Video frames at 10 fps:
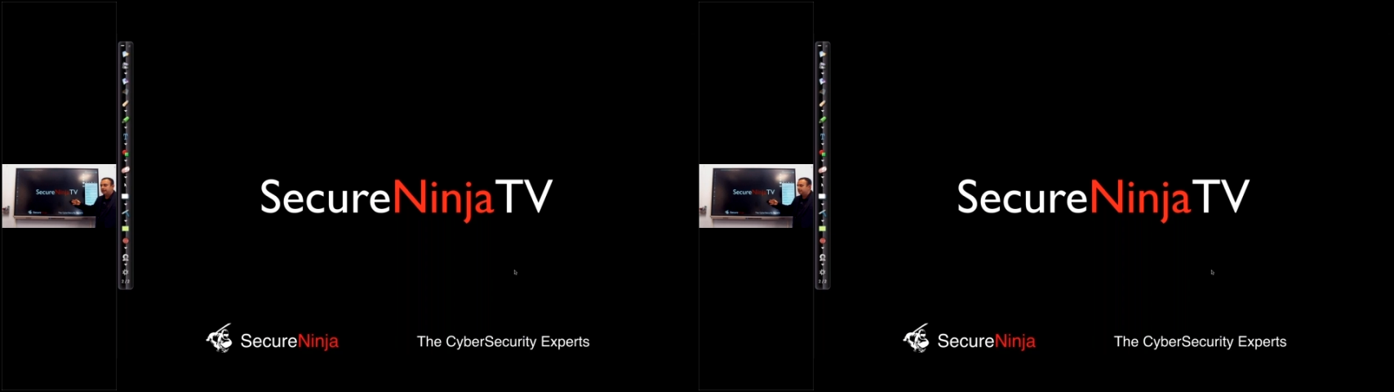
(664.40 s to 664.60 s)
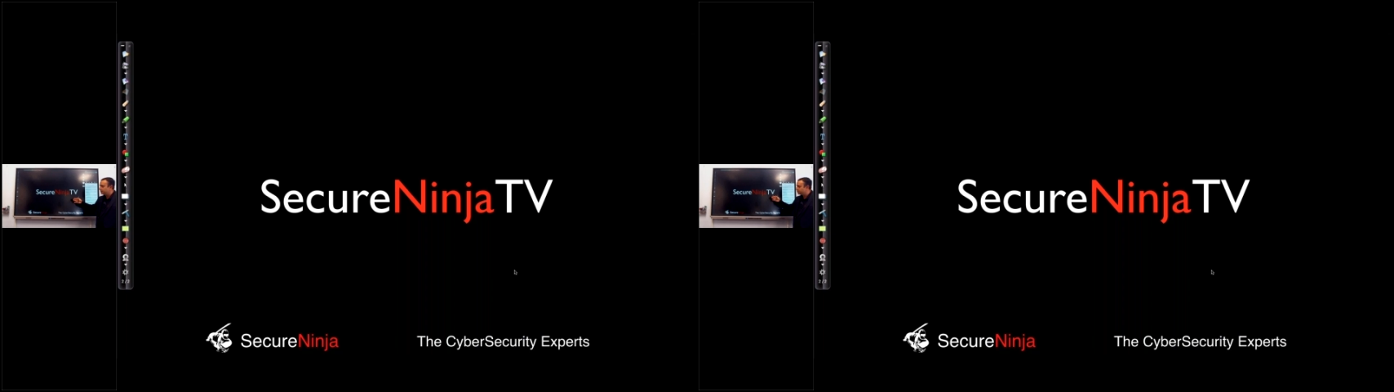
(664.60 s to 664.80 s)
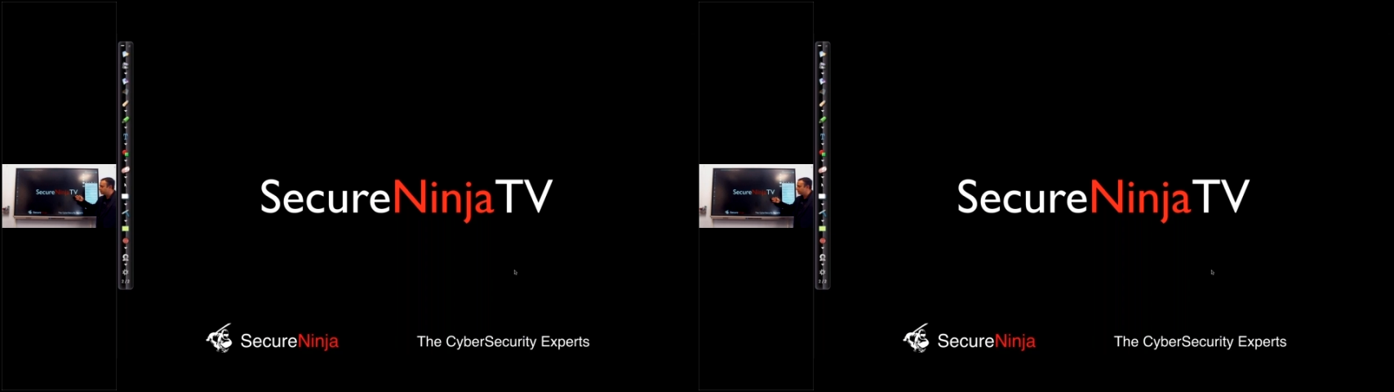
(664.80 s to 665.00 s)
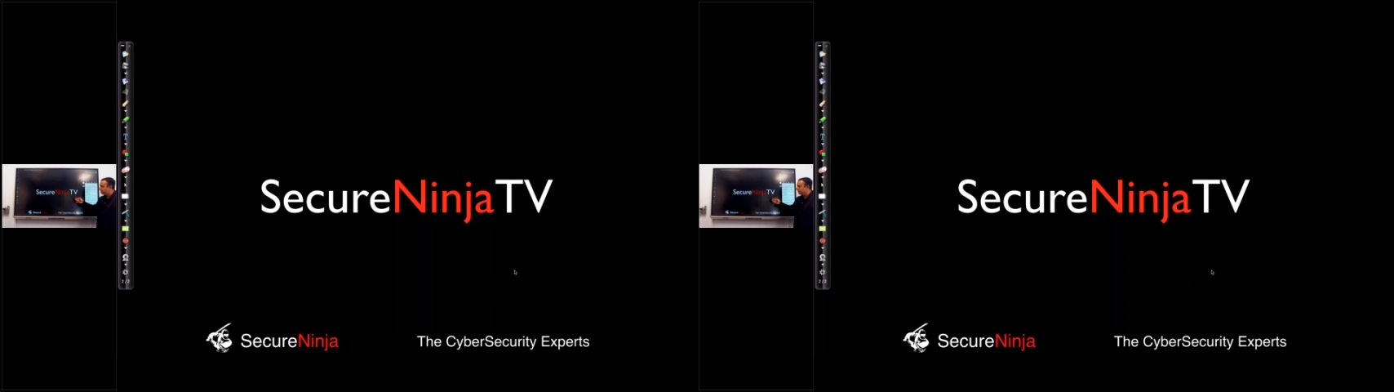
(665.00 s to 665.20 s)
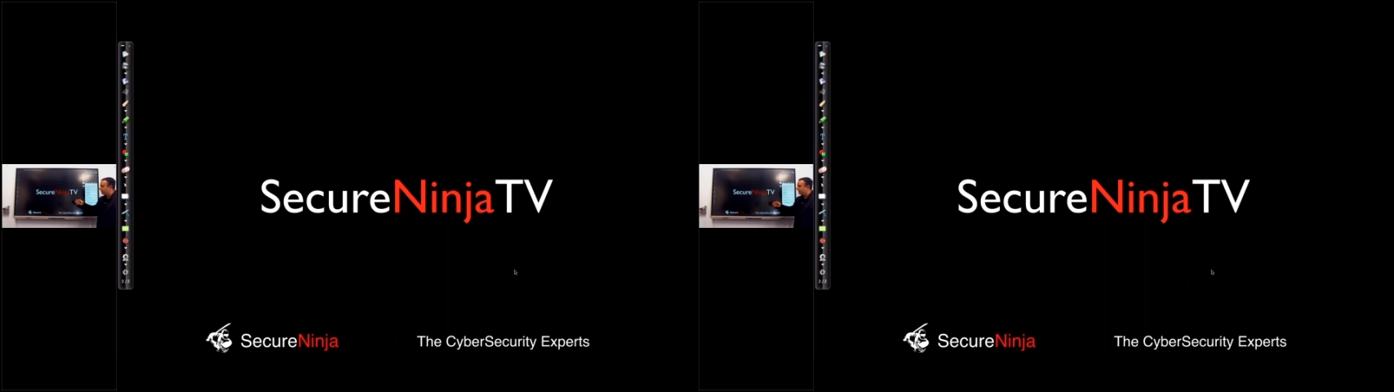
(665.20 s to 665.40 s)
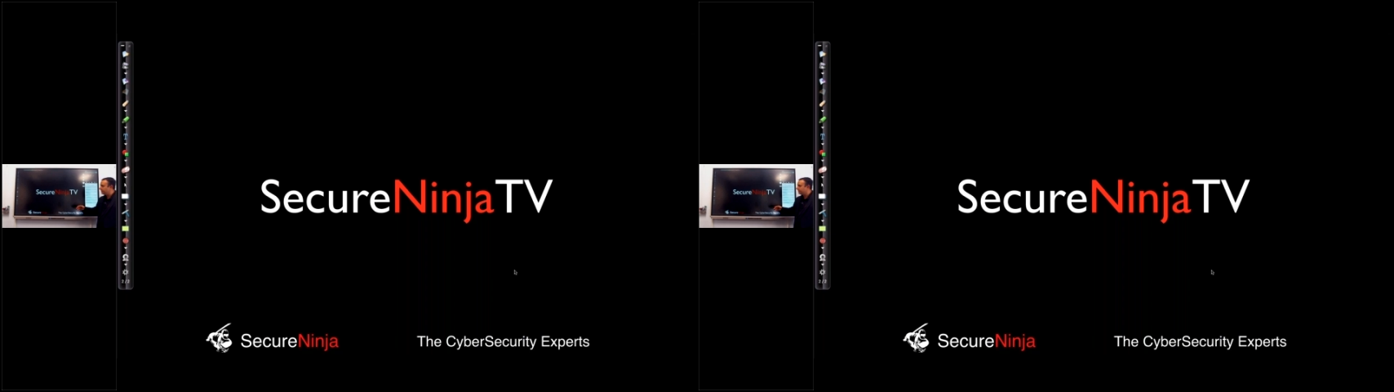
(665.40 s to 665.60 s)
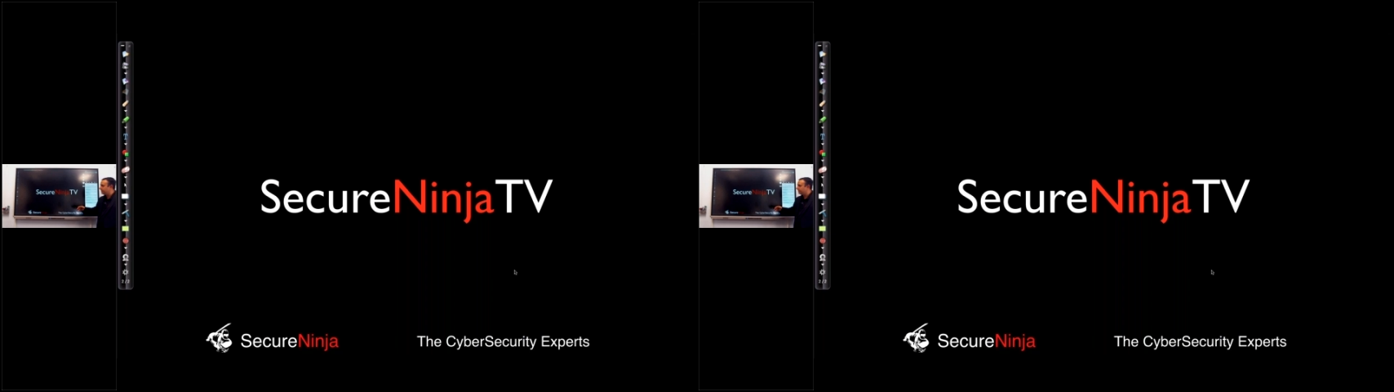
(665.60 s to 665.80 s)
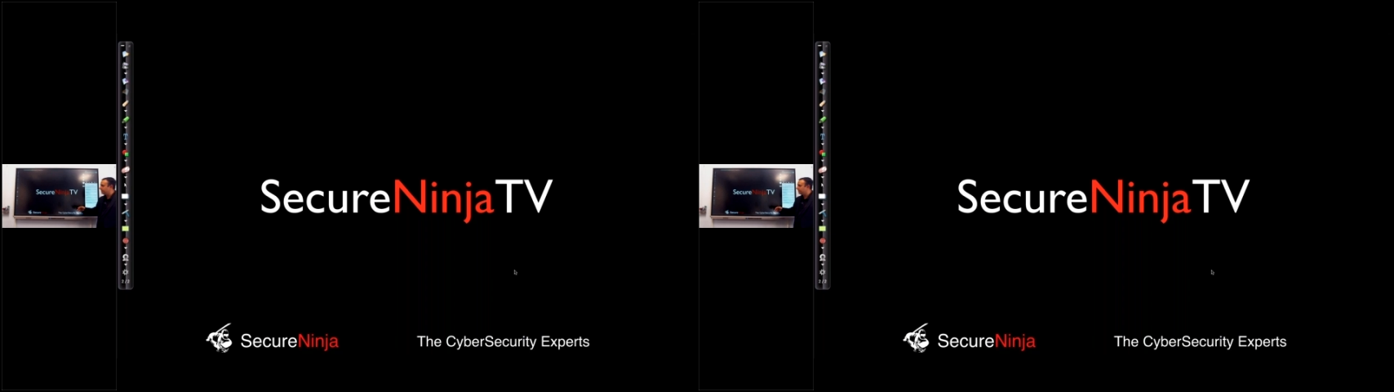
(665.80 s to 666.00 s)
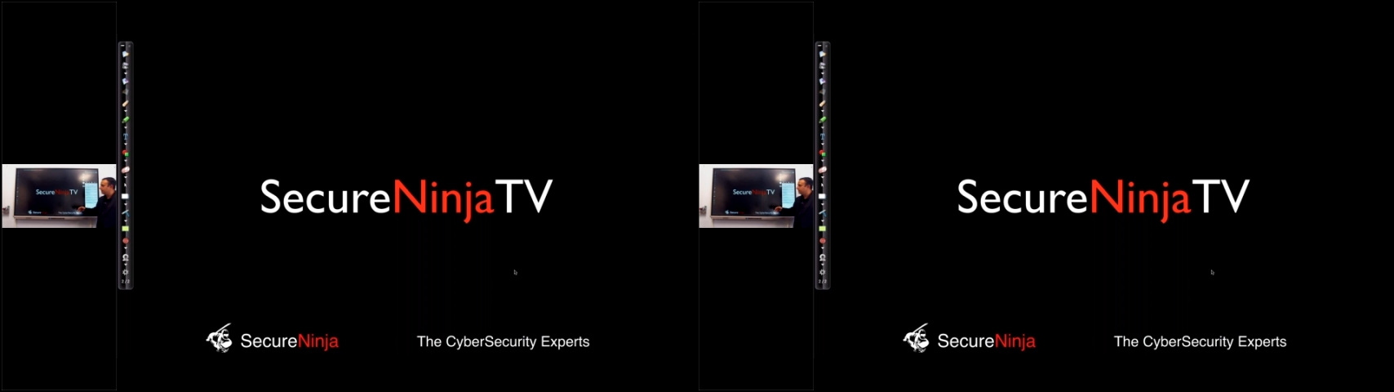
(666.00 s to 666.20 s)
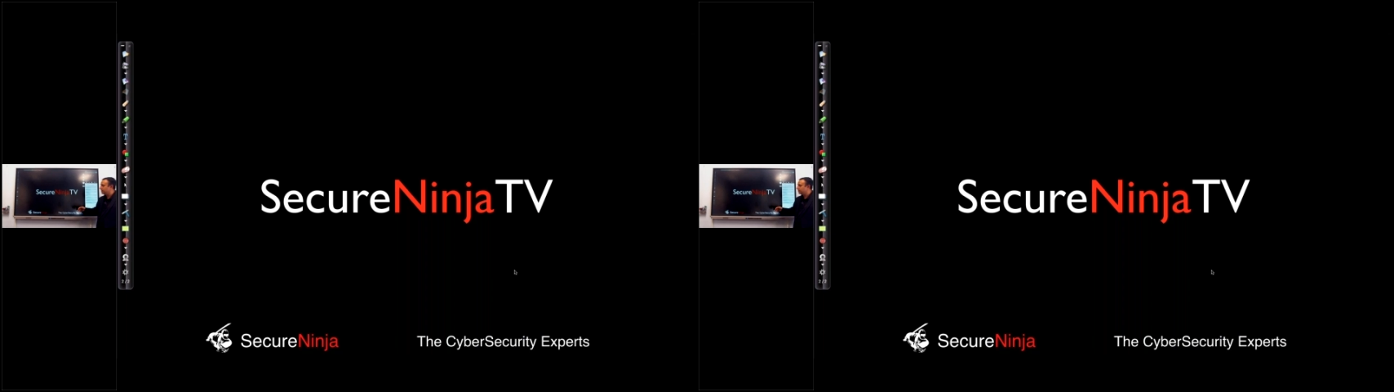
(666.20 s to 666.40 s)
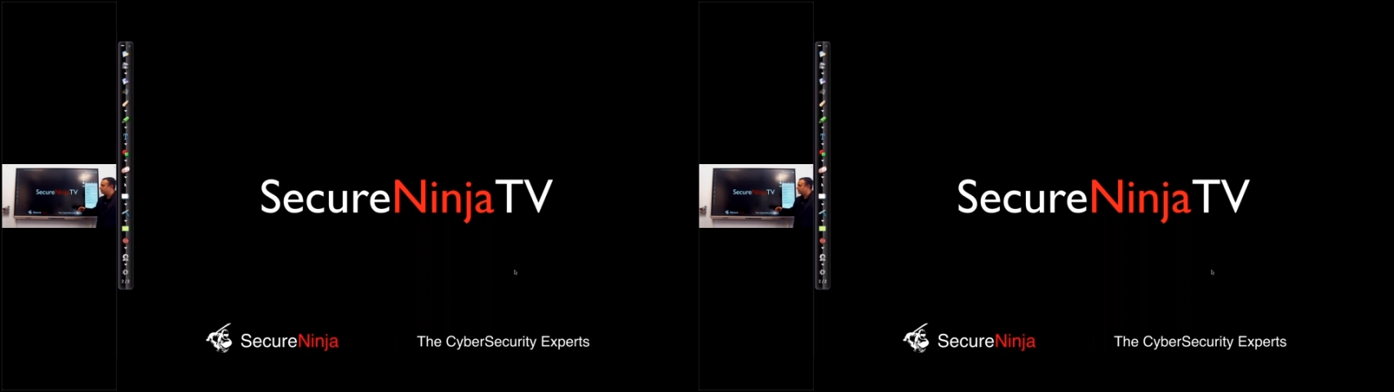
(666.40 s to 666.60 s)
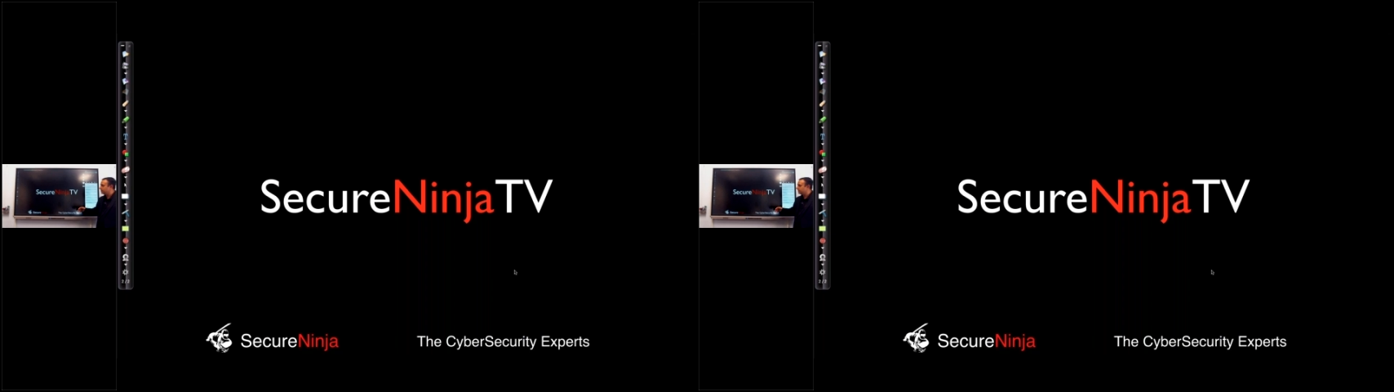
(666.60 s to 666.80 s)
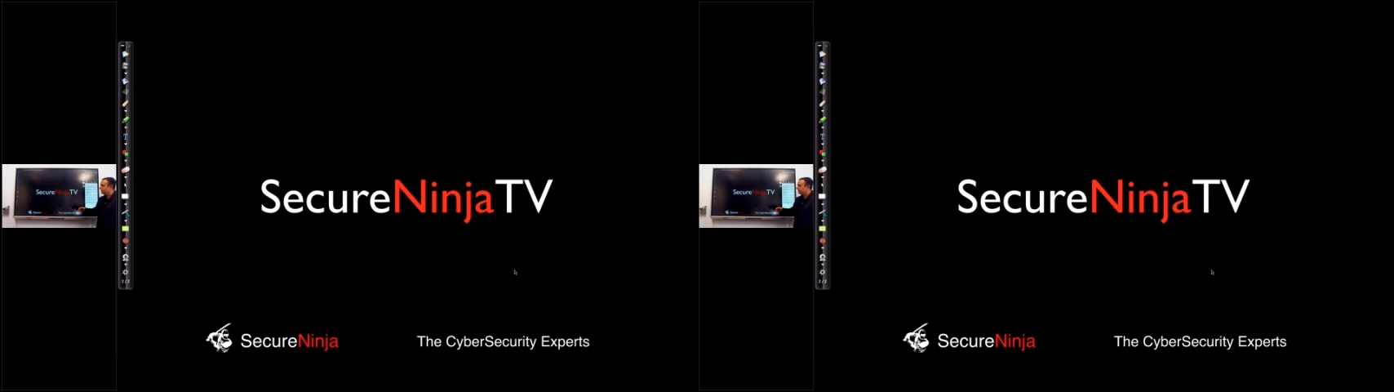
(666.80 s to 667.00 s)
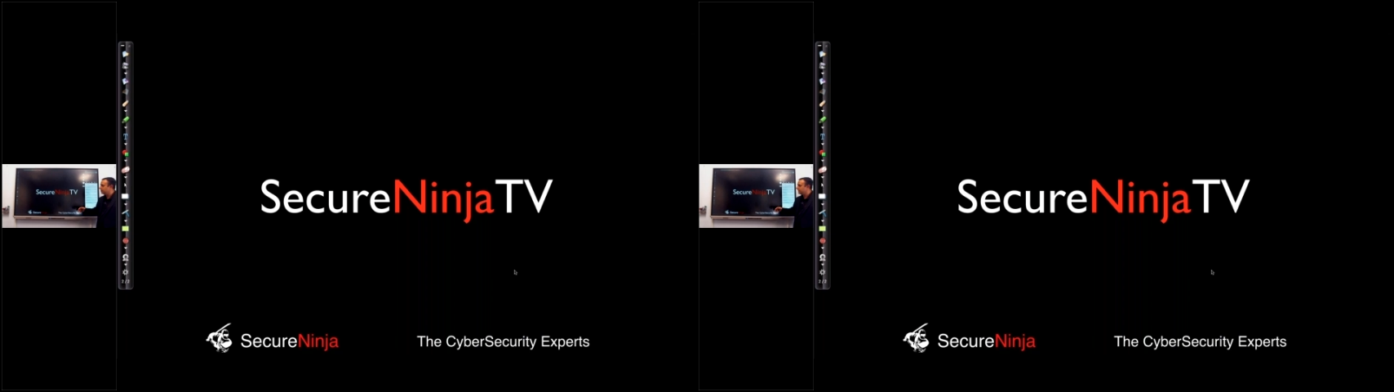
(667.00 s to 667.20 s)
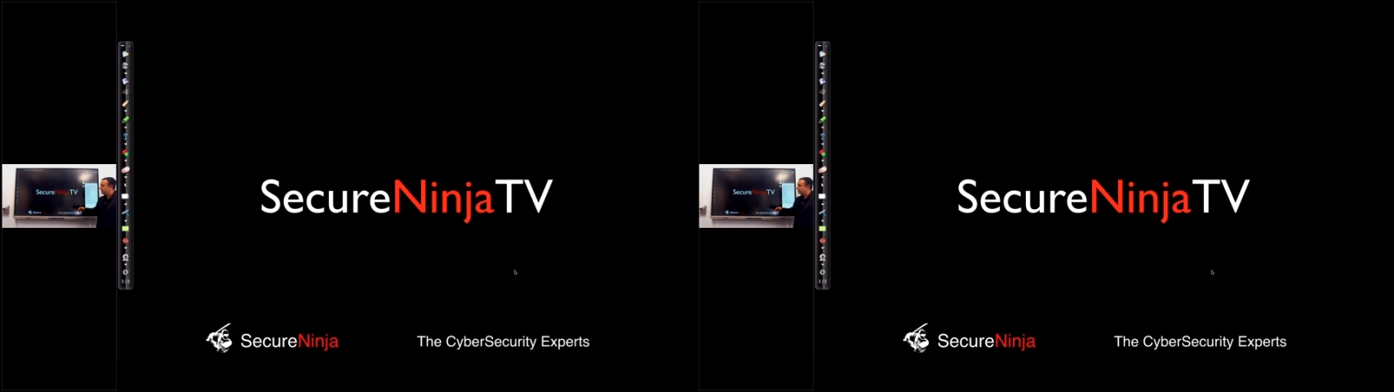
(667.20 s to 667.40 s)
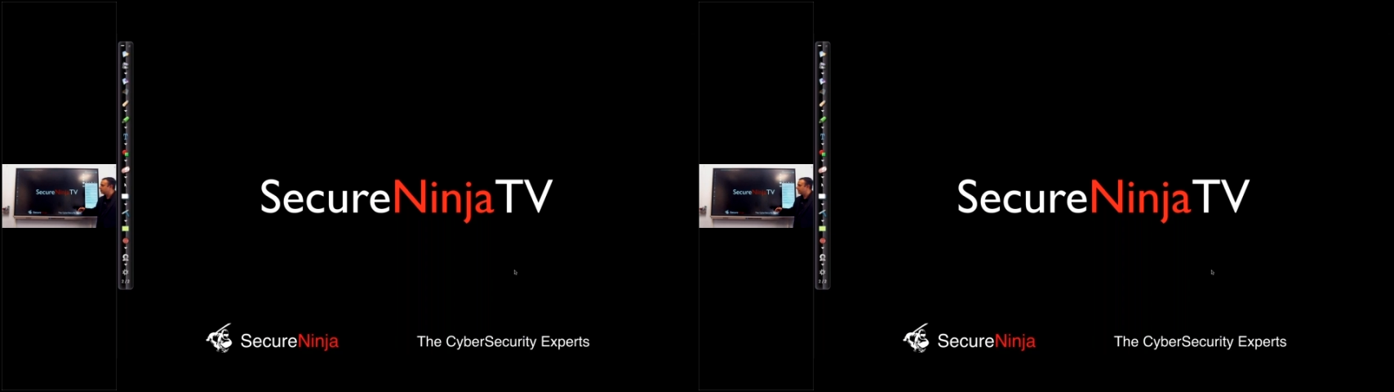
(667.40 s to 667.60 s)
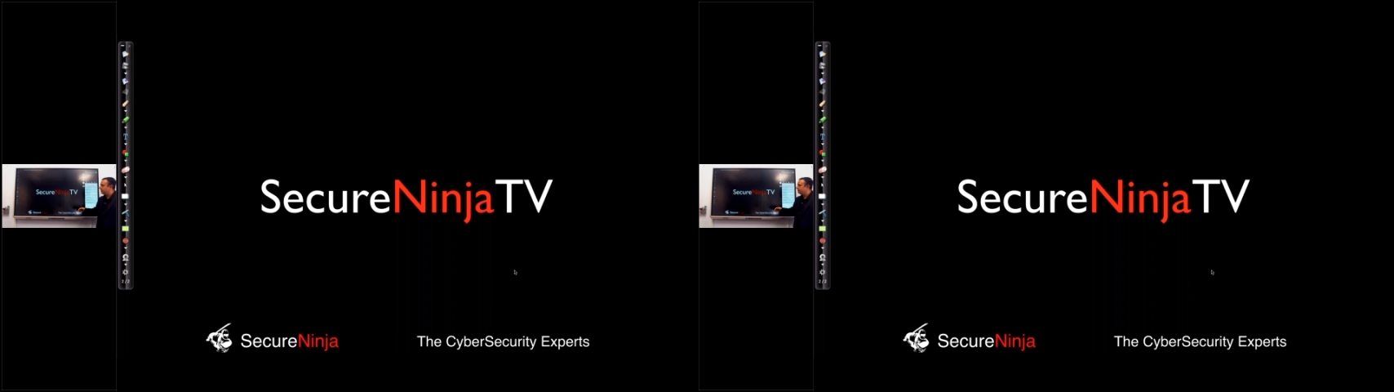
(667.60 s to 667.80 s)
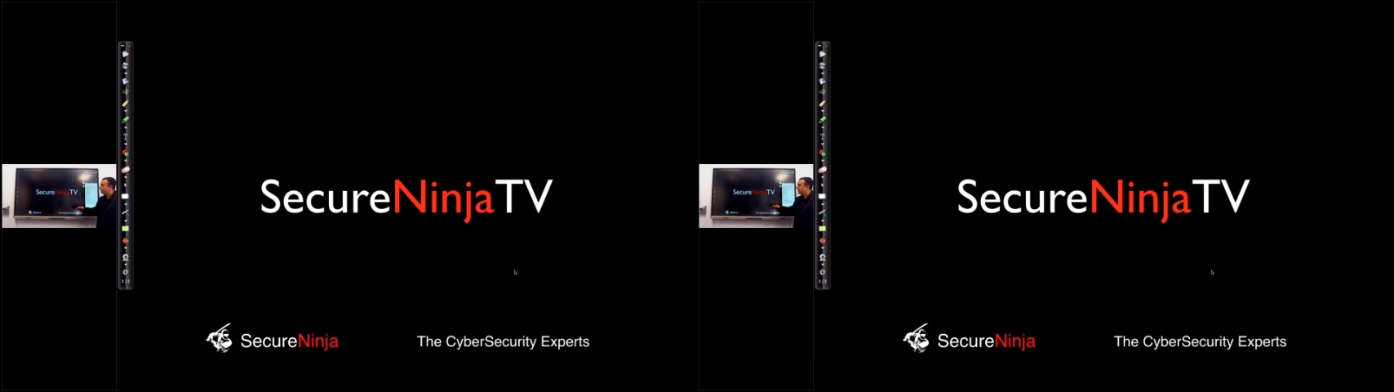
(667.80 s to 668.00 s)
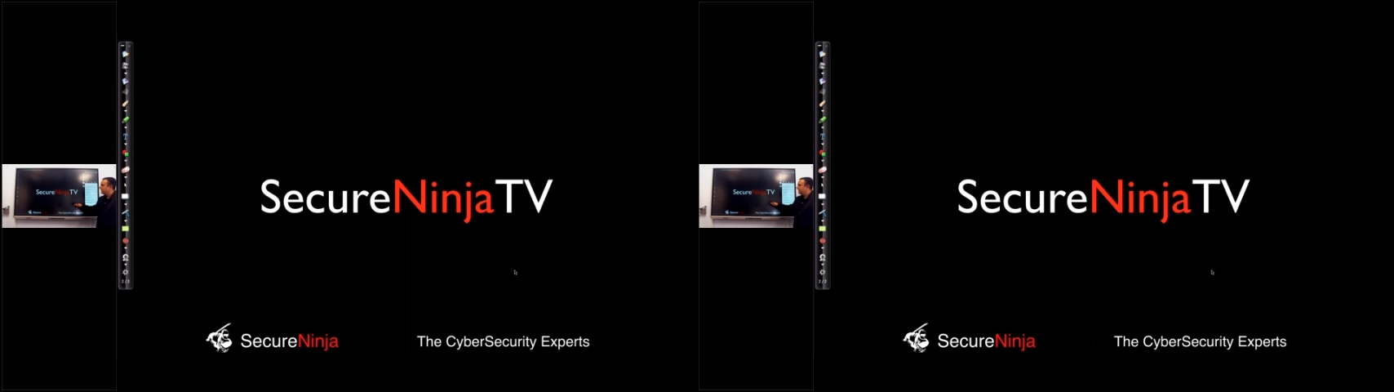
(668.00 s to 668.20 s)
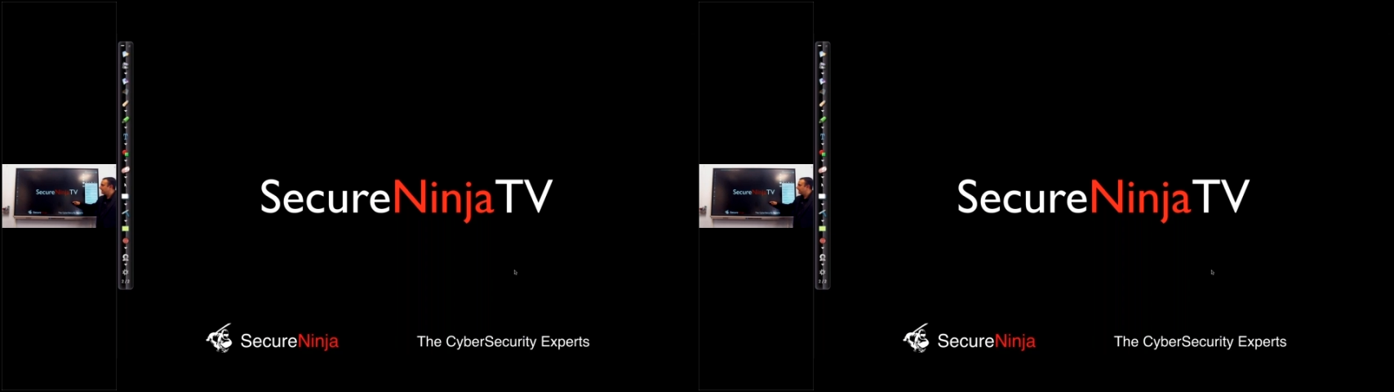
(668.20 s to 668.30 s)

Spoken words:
Nobody's mouth can be seen.